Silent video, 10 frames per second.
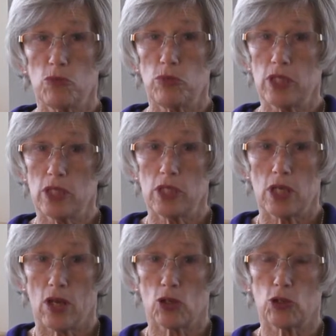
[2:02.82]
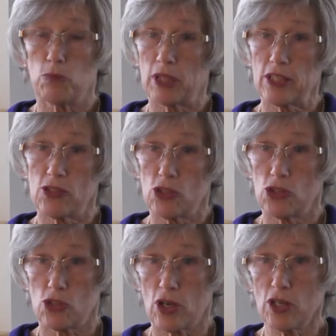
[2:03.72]
be a good place to
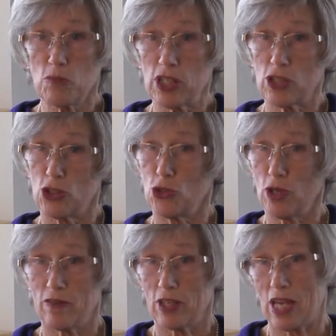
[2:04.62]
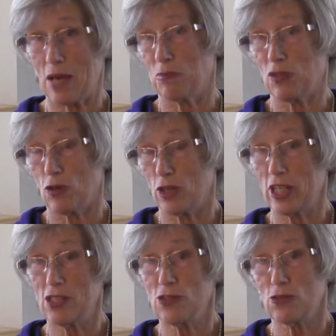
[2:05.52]
start because you have a captive
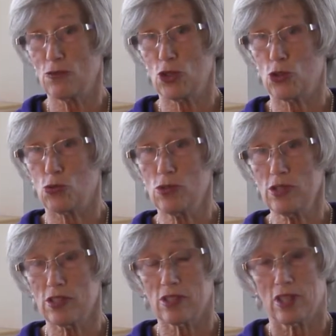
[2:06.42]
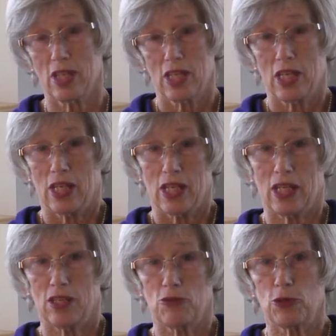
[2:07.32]
audience of students.
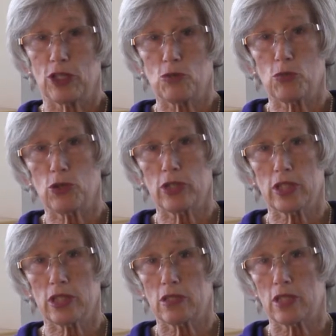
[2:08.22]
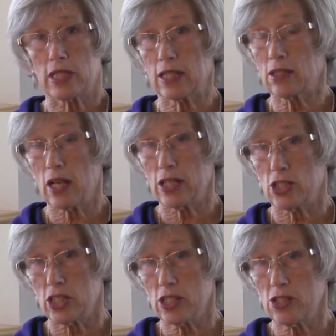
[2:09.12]
And if we can put a dental
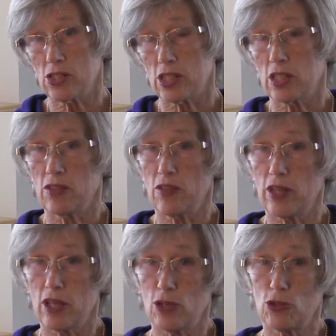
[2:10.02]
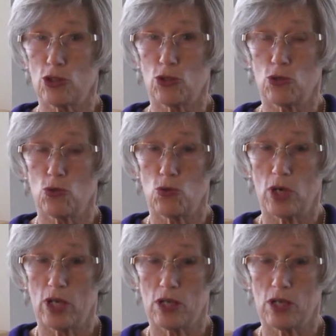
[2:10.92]
hygienist in there to